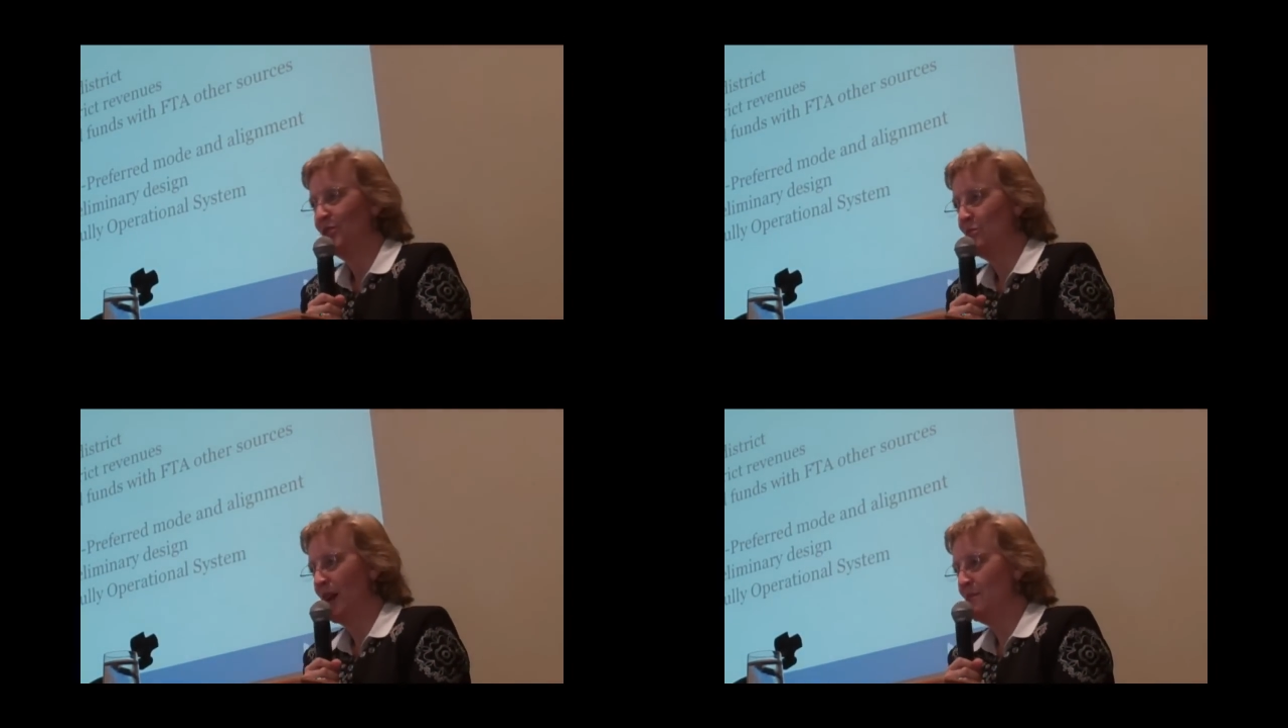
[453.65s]

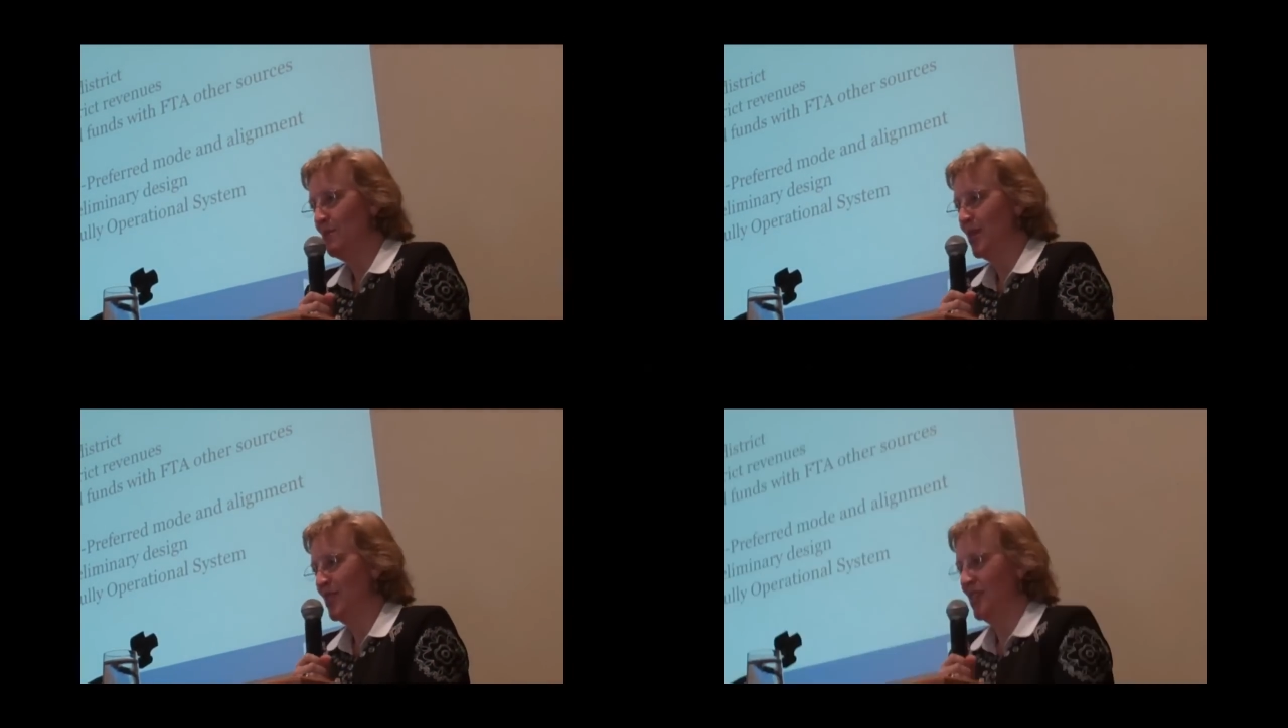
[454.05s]
you might
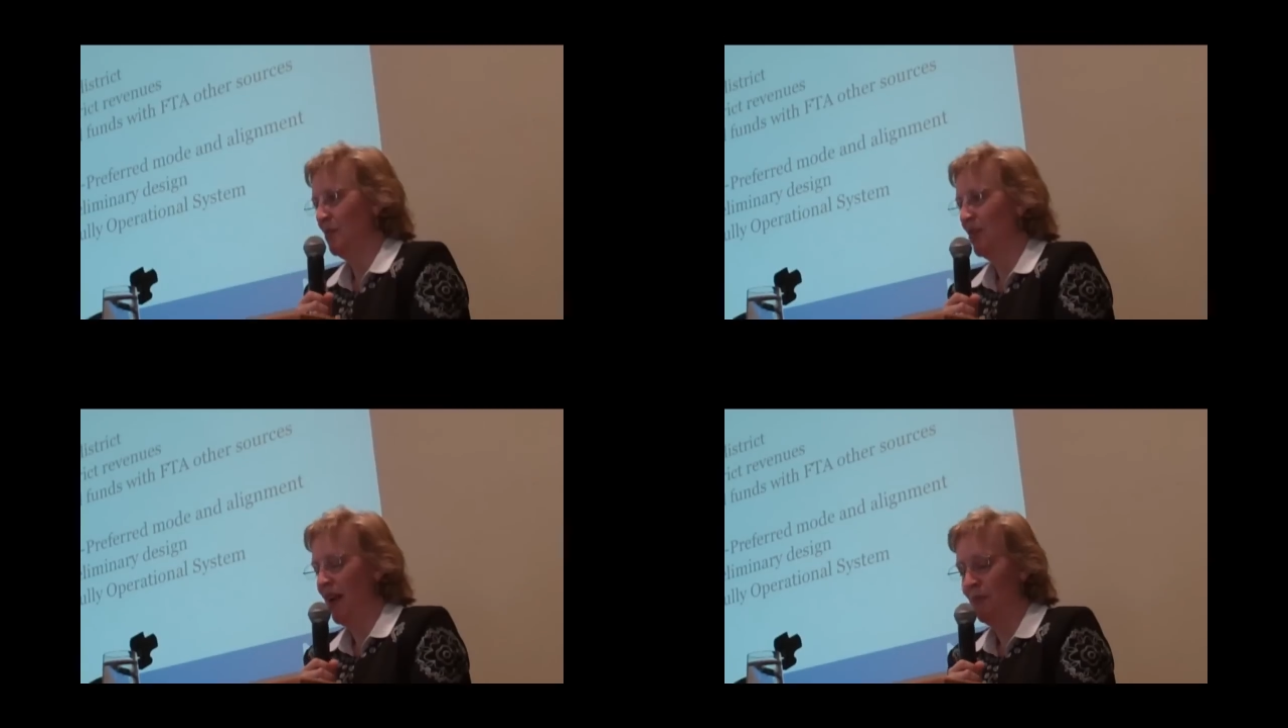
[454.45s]
miss
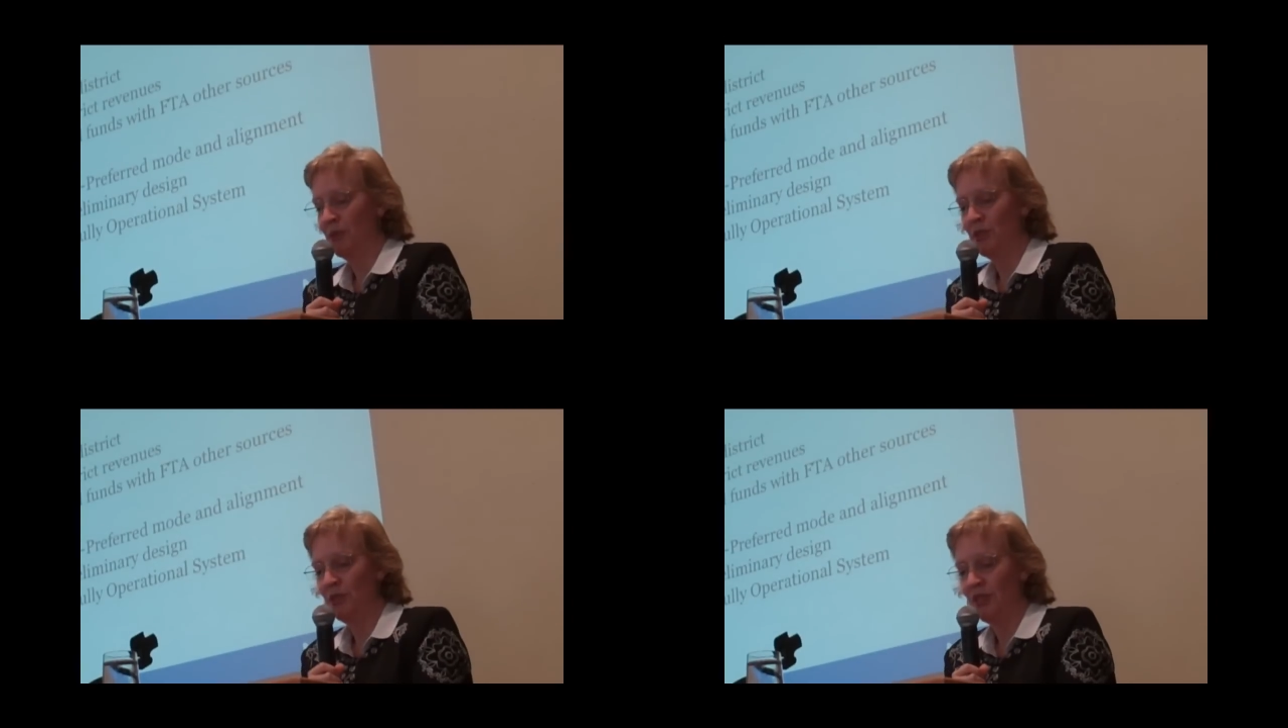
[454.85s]
some of the
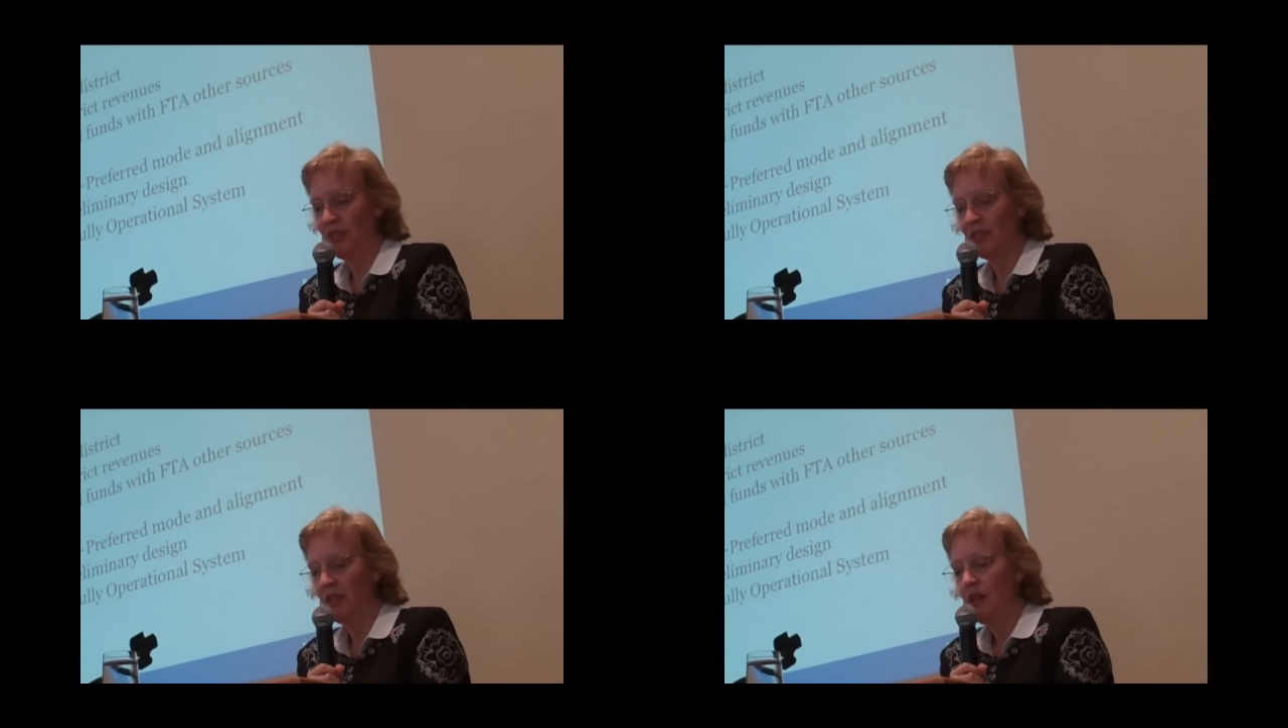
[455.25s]

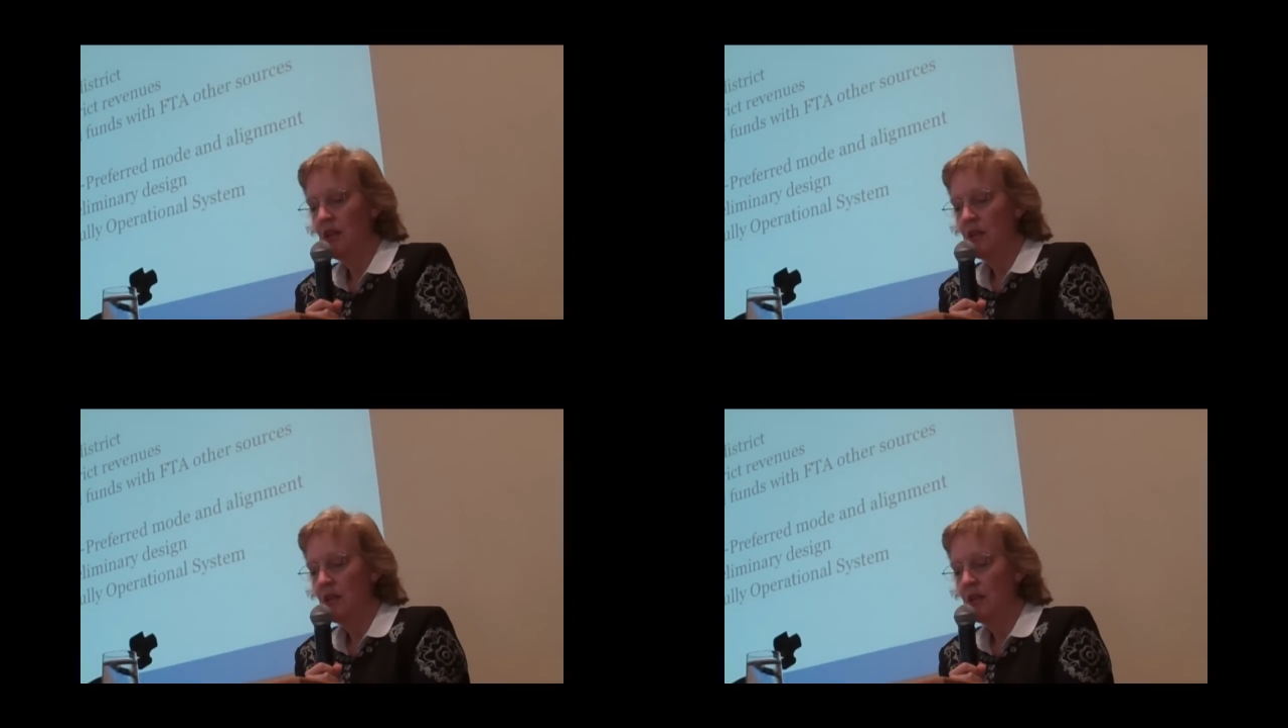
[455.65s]
opportunities.